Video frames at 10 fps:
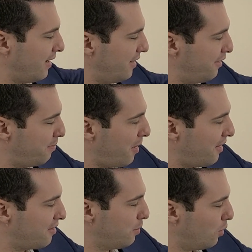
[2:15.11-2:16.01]
it is
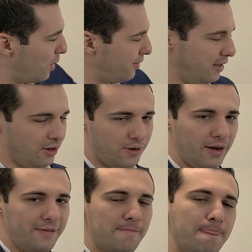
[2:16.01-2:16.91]
possible while the
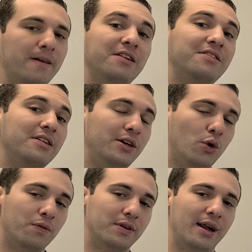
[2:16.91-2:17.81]
aircraft is
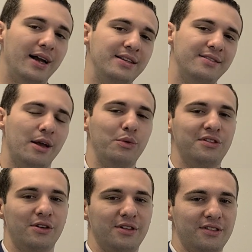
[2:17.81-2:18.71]
sitting overnight that we
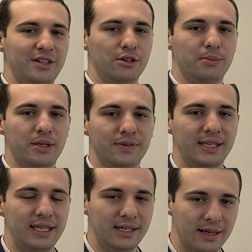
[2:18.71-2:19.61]
start to see a little bit of a
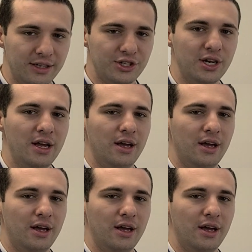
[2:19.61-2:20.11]
leading edge,